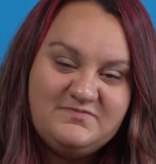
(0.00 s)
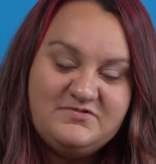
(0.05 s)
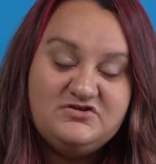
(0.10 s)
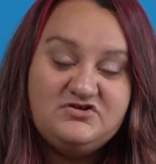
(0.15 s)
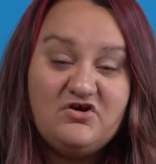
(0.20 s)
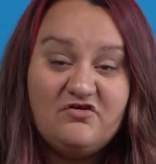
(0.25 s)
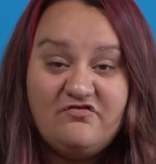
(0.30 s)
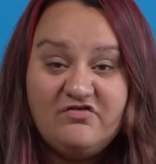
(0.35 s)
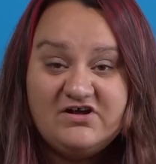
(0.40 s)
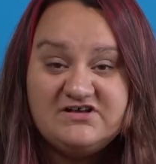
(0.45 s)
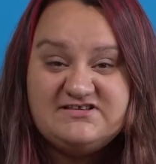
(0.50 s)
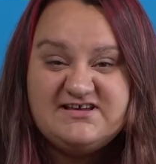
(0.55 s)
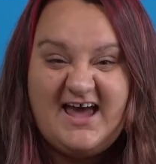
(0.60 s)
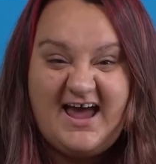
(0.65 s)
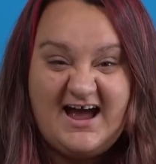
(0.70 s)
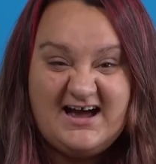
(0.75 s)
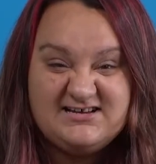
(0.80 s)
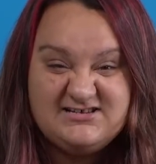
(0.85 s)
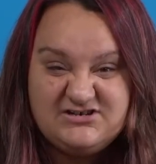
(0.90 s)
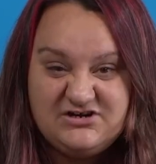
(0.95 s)
Don't forget to
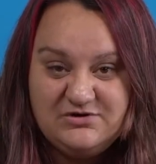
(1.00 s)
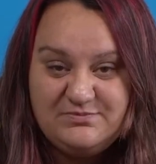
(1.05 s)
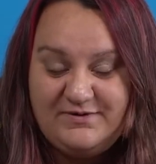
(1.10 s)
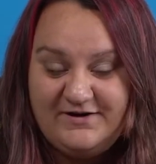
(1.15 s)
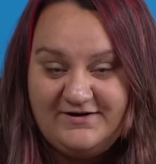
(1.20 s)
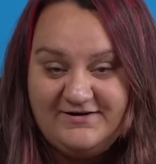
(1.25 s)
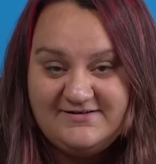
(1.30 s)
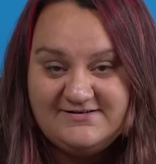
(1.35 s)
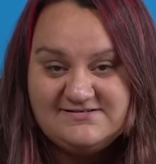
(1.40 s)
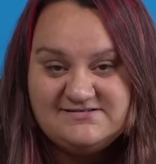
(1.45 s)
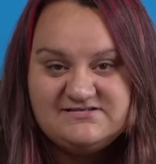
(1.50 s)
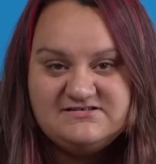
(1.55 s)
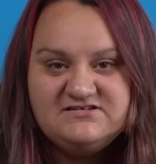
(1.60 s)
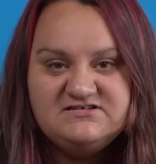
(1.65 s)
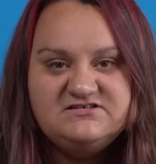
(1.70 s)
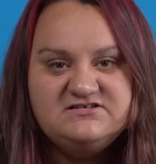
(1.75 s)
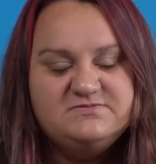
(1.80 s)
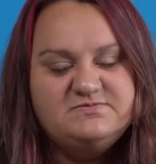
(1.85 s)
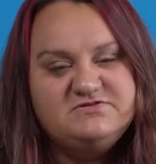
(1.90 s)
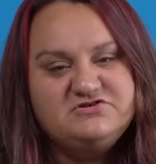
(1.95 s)
ask your parents to
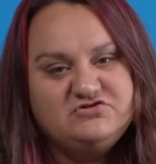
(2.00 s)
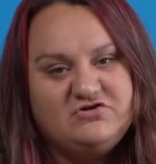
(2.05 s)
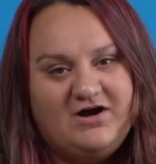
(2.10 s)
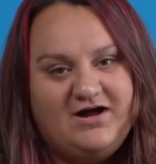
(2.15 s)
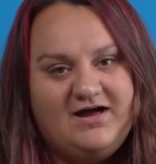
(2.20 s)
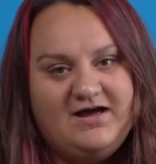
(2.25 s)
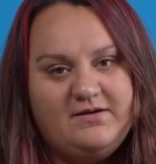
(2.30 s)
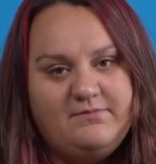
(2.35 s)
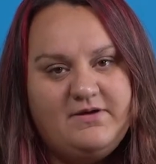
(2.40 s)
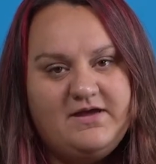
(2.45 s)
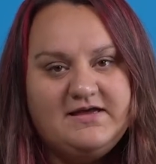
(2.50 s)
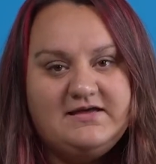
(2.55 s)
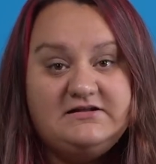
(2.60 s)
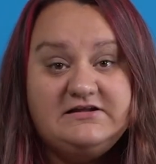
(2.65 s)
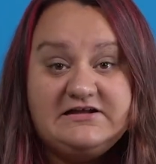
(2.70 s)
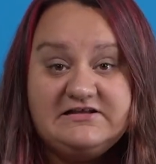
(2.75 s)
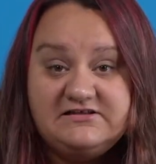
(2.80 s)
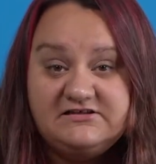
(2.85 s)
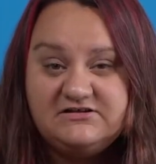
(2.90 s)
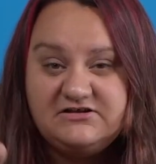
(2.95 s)
subscribe and
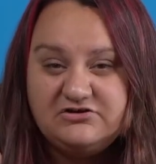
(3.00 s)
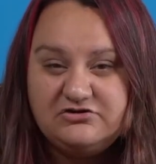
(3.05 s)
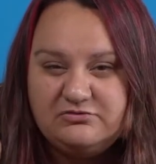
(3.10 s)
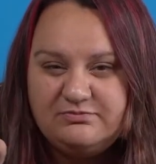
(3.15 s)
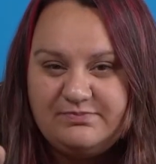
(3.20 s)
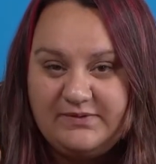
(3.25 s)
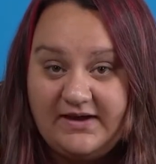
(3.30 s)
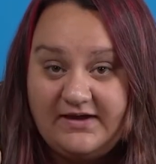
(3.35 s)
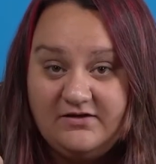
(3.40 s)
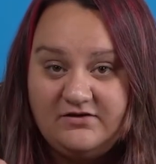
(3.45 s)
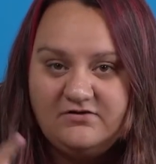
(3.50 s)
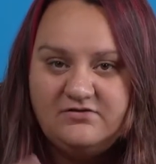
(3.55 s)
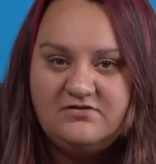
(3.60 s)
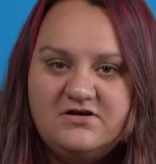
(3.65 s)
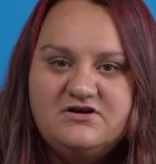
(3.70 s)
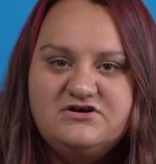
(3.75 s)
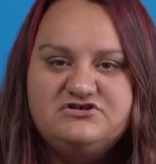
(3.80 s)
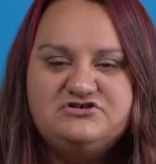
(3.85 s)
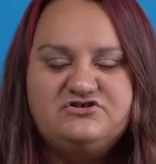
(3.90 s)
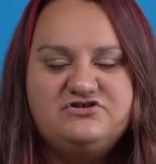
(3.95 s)
click the little bell
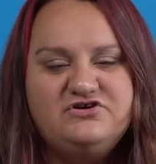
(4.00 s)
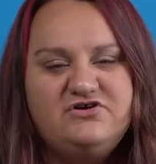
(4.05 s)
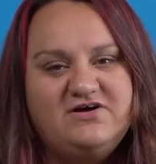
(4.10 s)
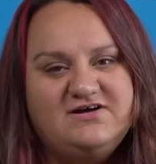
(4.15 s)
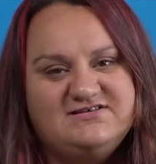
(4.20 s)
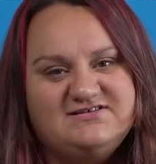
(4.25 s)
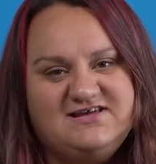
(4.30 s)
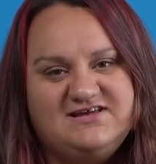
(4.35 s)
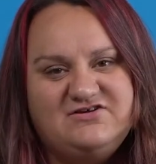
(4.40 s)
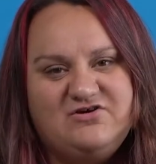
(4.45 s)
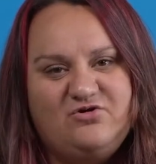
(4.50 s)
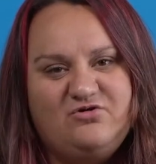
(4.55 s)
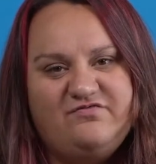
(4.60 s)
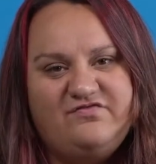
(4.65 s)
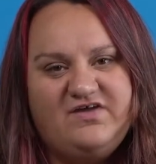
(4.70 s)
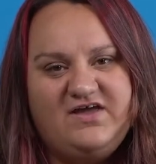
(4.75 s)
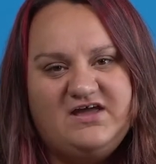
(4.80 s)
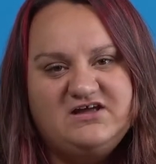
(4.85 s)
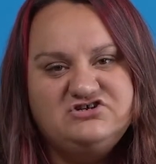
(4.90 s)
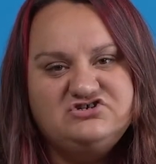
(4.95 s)
so that you guys get
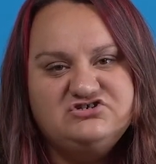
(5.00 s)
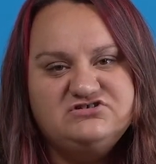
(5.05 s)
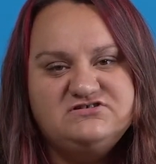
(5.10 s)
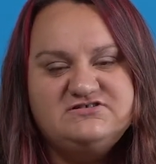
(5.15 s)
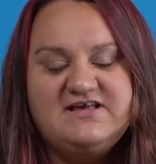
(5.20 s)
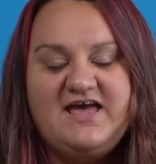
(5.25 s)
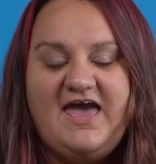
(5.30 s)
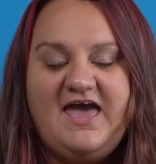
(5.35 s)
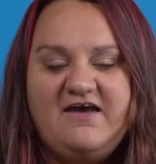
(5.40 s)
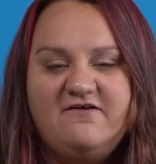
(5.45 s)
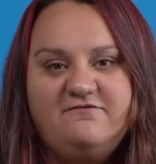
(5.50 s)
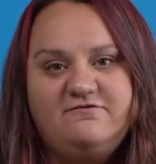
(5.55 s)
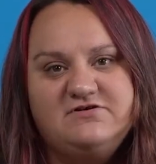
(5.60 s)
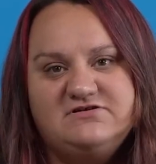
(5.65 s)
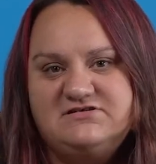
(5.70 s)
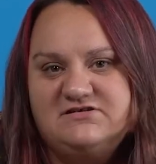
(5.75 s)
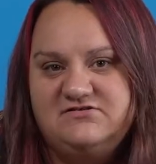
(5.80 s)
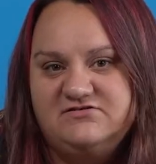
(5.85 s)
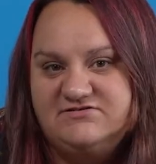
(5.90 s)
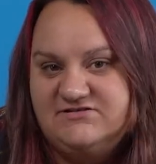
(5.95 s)
notifications every
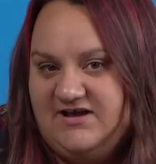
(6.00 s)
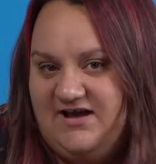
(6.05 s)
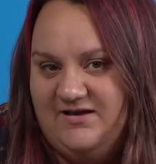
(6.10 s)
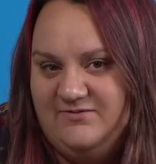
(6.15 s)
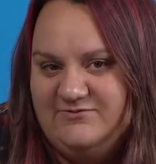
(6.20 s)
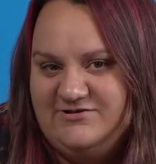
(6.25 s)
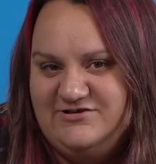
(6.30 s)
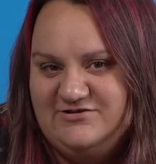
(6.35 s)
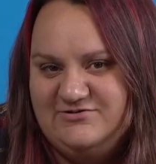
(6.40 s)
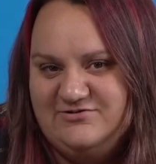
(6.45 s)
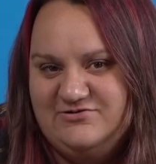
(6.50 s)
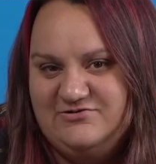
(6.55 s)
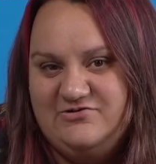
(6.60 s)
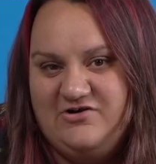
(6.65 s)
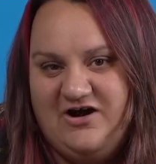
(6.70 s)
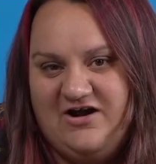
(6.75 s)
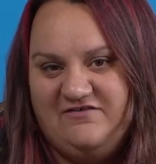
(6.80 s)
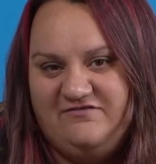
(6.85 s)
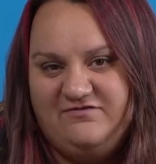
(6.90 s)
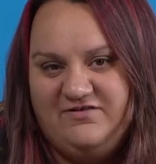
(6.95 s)
single time we do a new
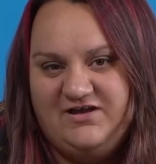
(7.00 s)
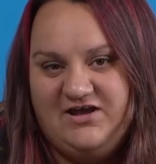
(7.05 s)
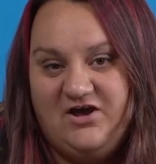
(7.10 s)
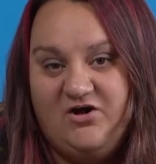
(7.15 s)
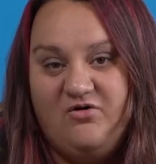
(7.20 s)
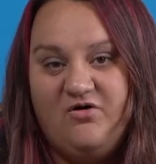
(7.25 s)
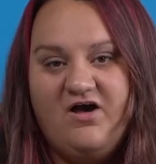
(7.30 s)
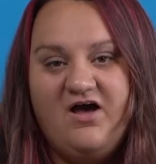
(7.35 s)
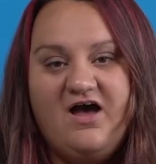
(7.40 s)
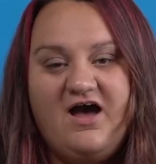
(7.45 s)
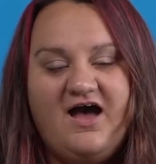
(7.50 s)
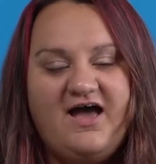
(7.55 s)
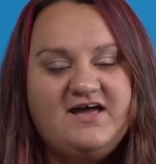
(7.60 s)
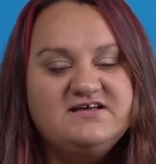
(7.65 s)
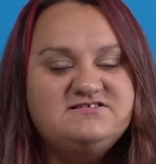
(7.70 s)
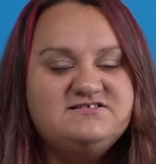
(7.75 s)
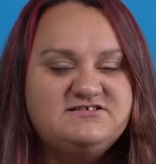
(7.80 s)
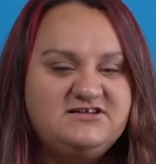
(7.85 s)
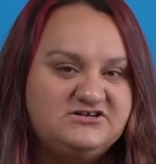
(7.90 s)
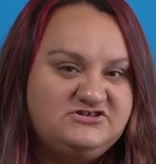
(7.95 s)
craft video. I
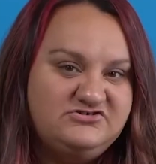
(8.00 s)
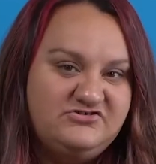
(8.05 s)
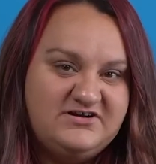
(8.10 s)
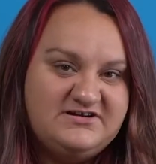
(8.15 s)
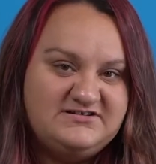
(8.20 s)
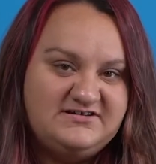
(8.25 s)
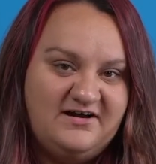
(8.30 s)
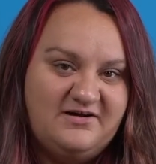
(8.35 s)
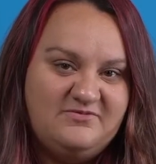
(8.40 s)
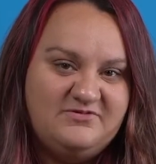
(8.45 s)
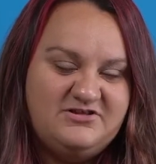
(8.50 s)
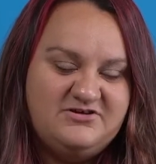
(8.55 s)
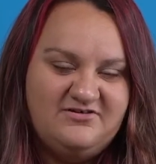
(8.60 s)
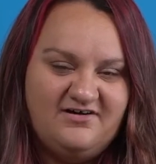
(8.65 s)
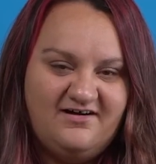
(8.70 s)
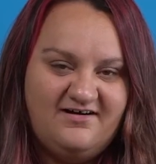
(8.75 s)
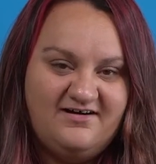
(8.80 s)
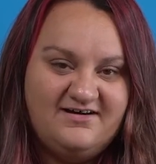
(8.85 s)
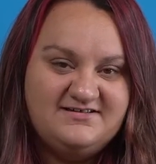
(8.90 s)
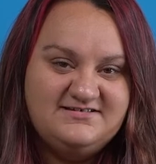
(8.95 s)
had such a great time with you
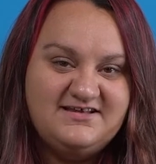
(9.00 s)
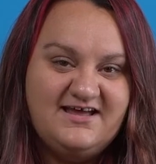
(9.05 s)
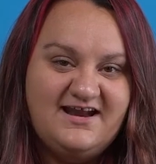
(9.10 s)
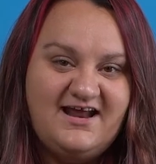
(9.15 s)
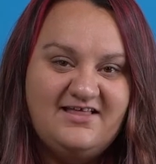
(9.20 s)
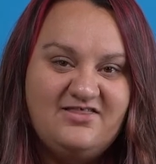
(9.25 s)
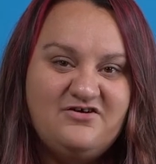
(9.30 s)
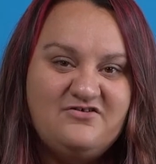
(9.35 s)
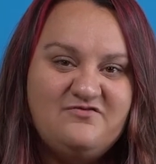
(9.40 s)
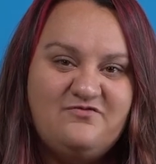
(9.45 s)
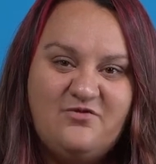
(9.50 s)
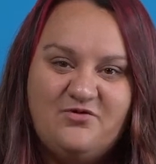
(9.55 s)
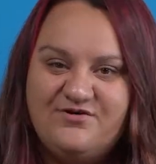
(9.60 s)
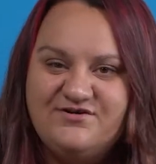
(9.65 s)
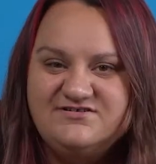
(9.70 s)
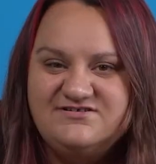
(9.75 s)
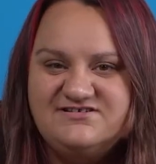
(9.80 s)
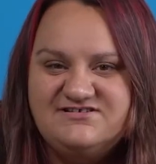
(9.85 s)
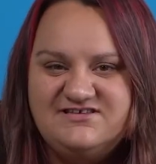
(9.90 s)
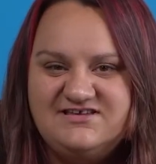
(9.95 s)
guys, and I look
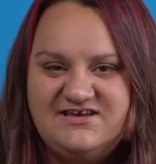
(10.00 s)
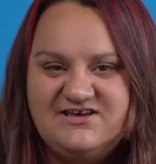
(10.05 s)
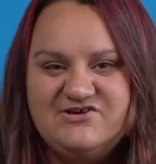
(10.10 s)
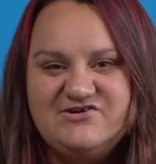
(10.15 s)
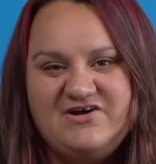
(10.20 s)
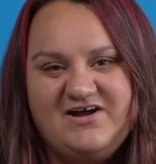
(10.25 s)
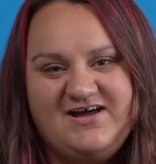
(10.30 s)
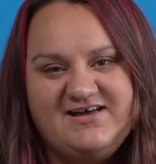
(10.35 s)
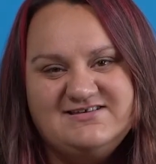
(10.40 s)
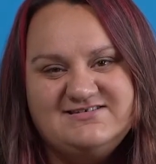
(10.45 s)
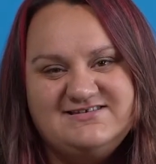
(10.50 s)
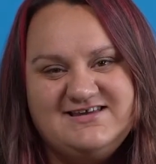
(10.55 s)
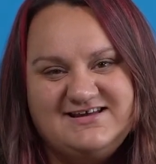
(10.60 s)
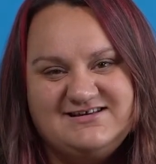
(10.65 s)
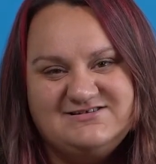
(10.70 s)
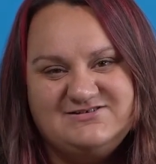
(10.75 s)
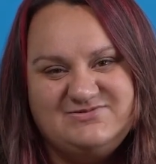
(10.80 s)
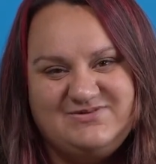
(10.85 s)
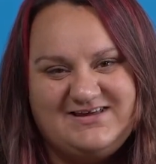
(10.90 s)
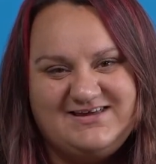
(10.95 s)
forward to seeing you guys
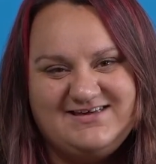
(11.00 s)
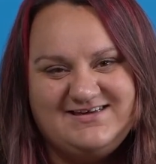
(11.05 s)
next week.